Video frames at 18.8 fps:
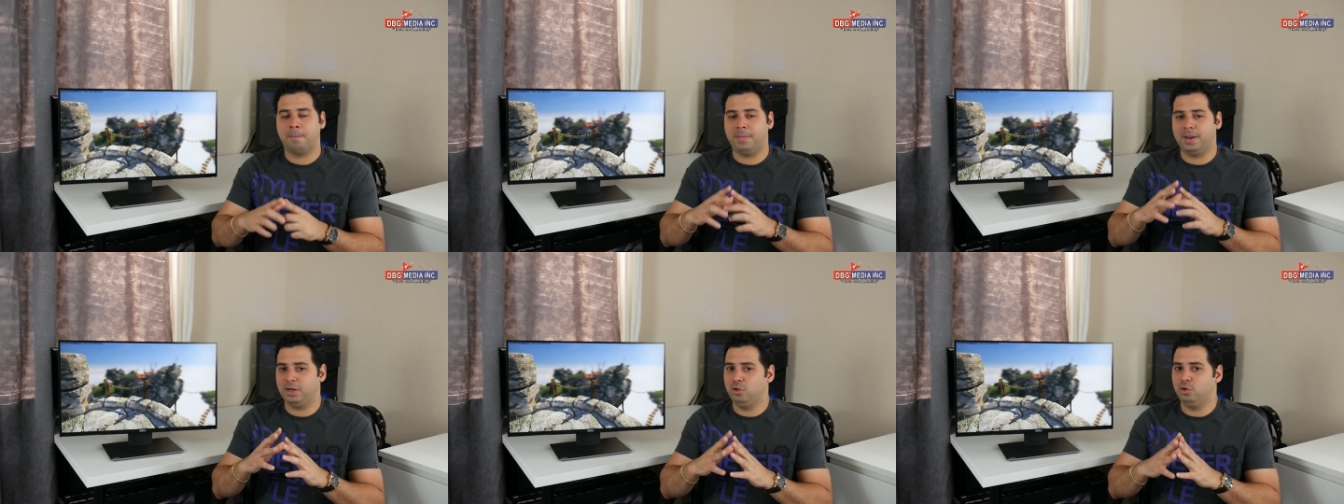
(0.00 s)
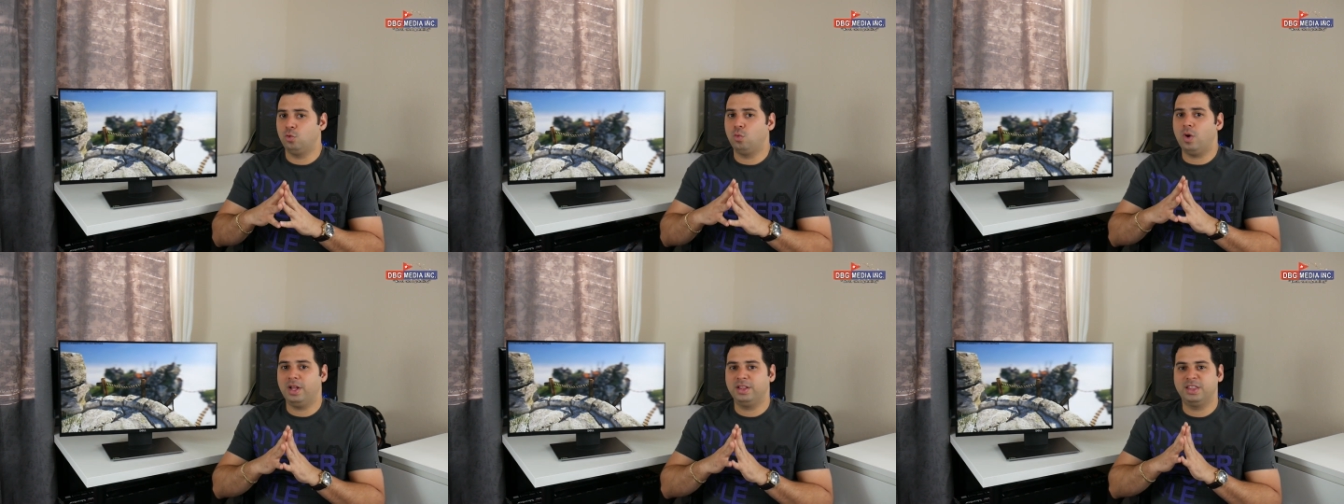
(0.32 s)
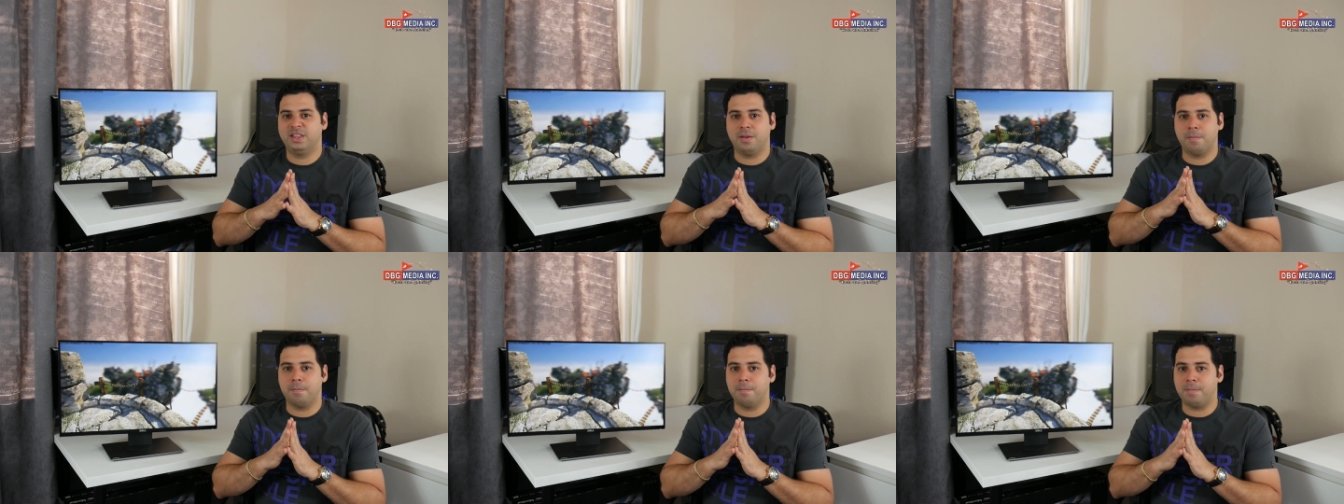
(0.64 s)
but you
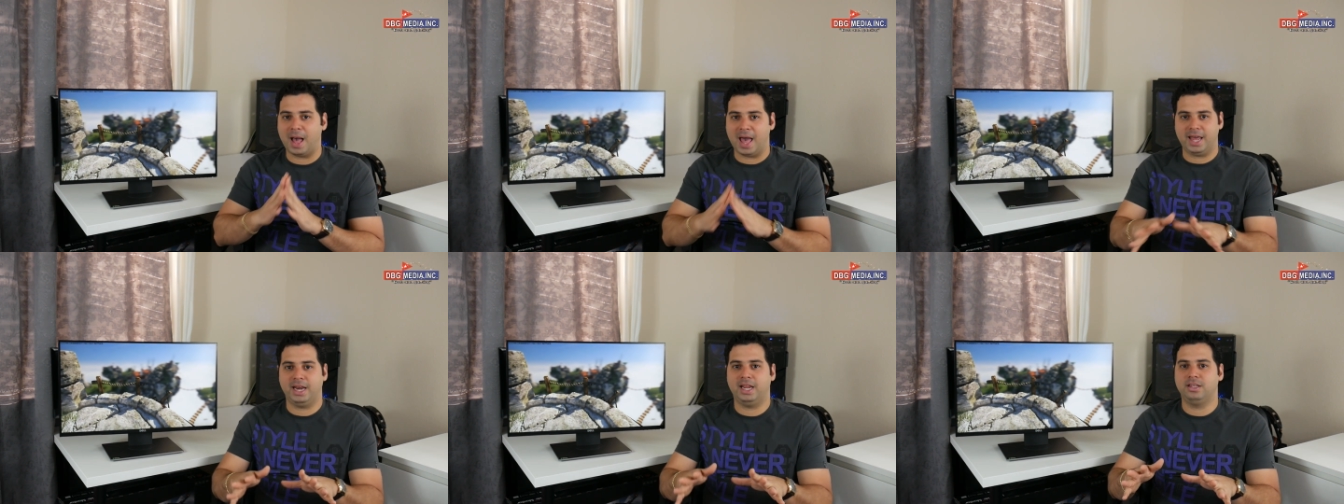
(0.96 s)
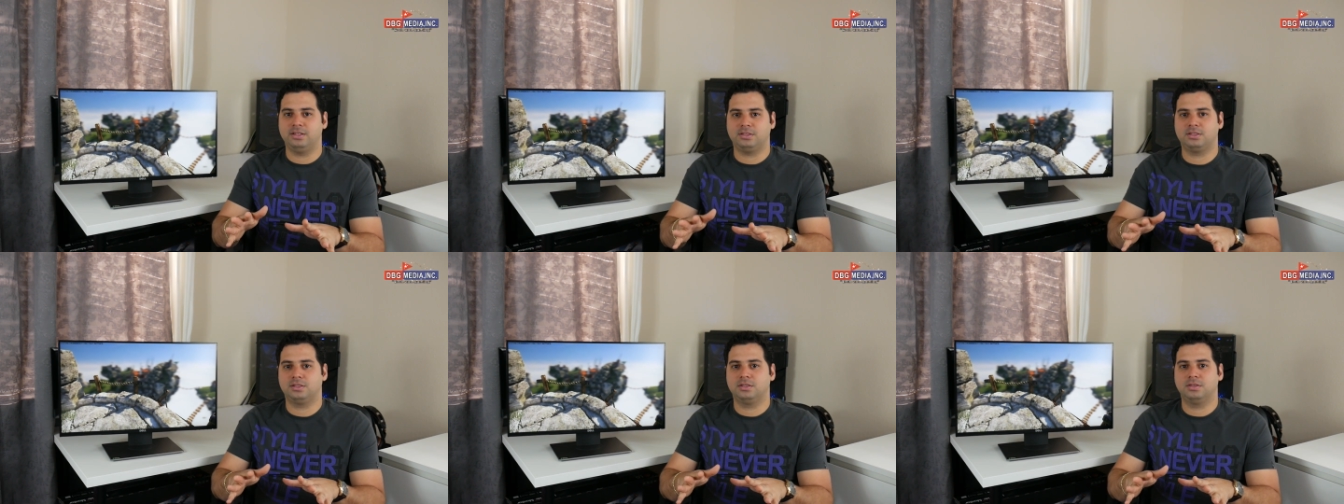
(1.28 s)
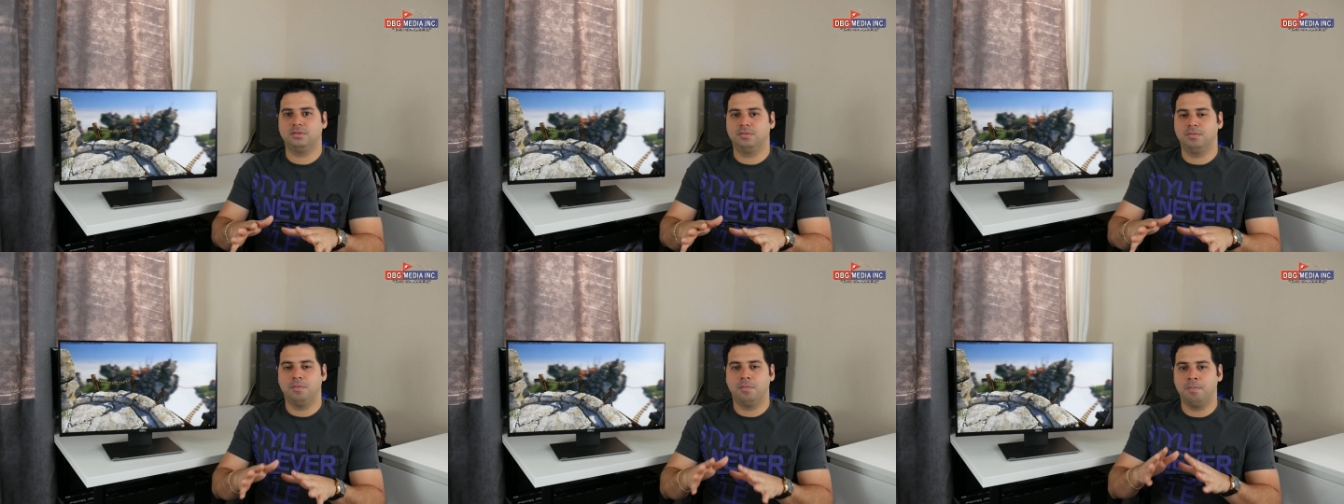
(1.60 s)
want the
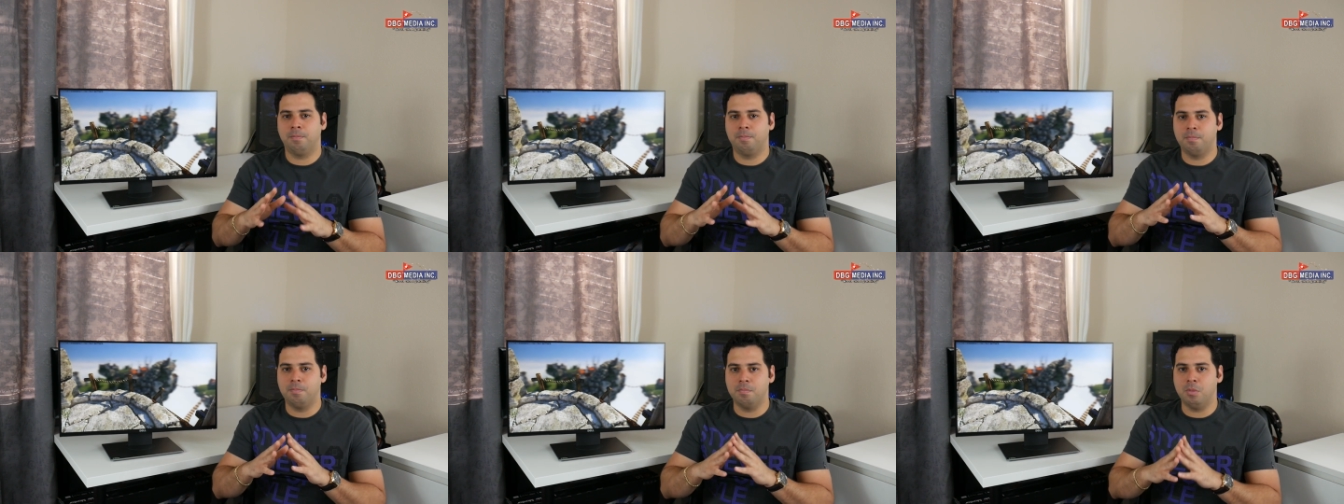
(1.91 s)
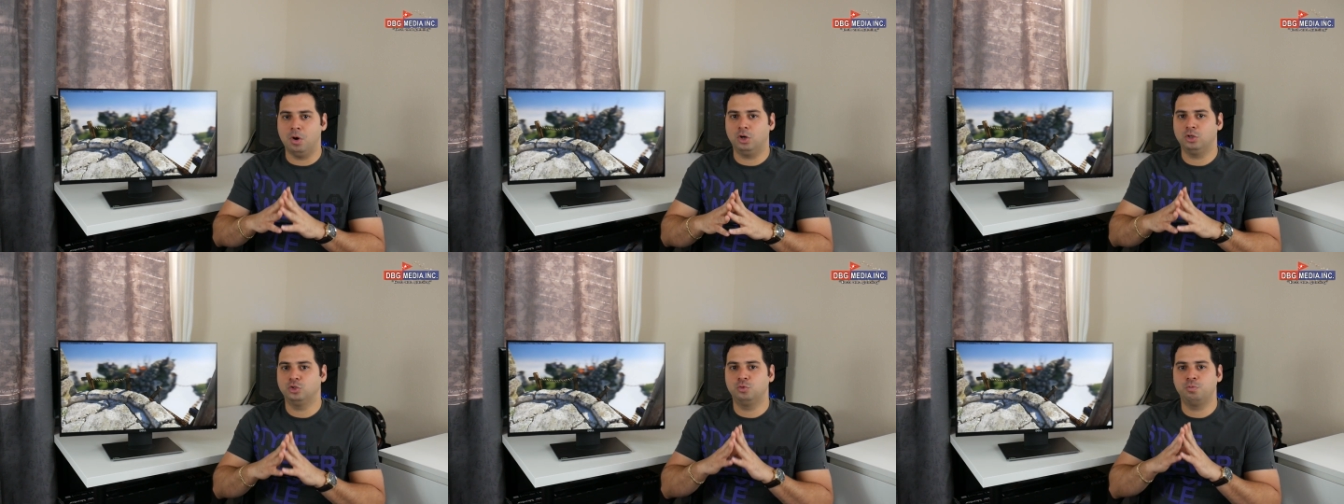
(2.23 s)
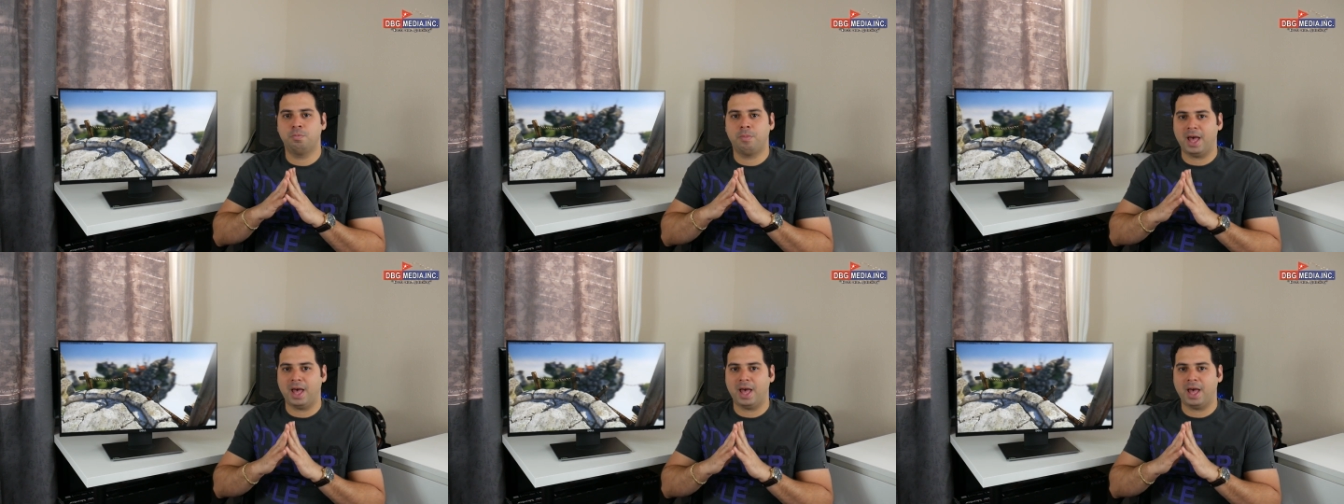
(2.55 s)
baddest, most